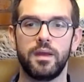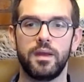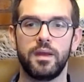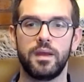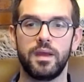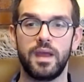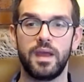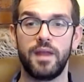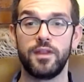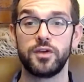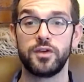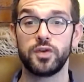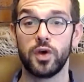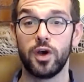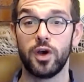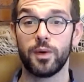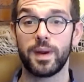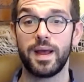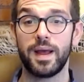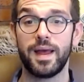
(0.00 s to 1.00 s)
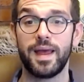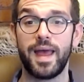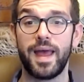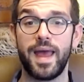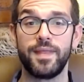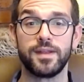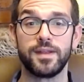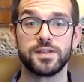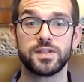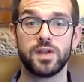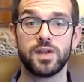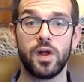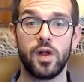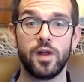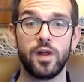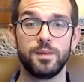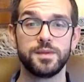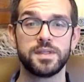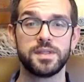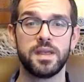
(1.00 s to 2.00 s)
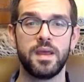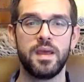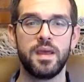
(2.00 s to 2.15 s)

In the Torah and the Psalms,